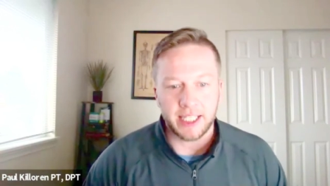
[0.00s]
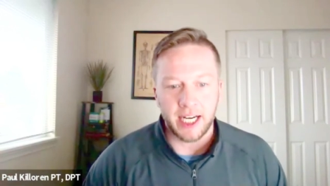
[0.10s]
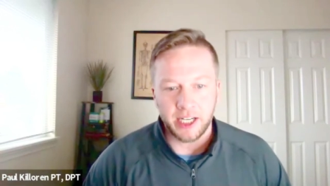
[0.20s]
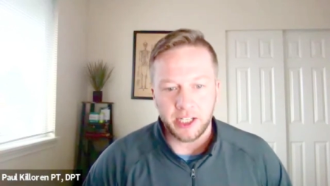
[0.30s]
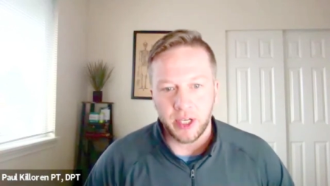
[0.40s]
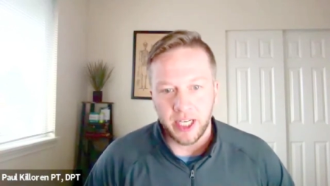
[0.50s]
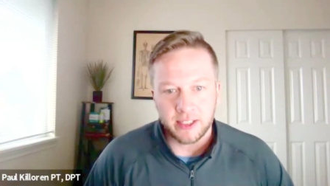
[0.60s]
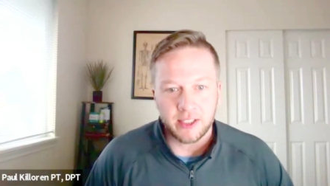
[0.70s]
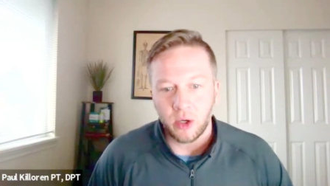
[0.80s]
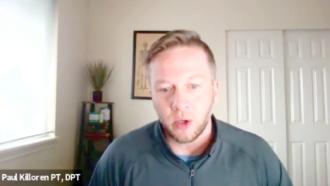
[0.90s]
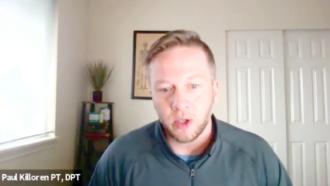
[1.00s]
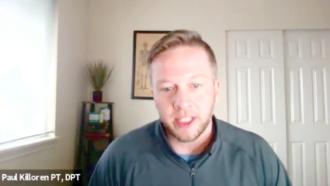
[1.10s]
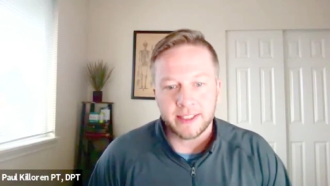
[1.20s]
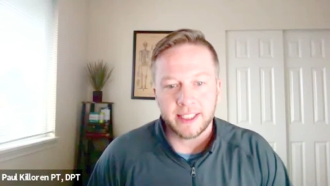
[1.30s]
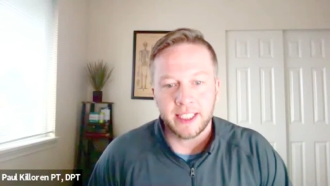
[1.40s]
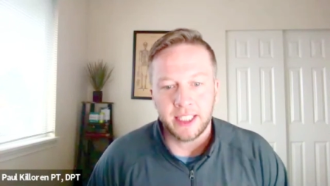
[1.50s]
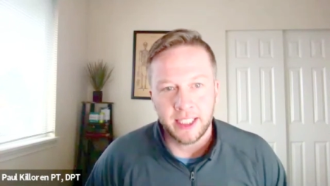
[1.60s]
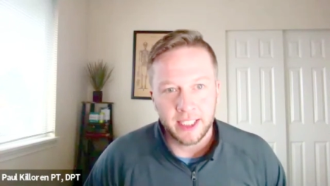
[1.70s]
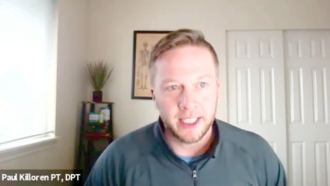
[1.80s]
Andreas Olesen,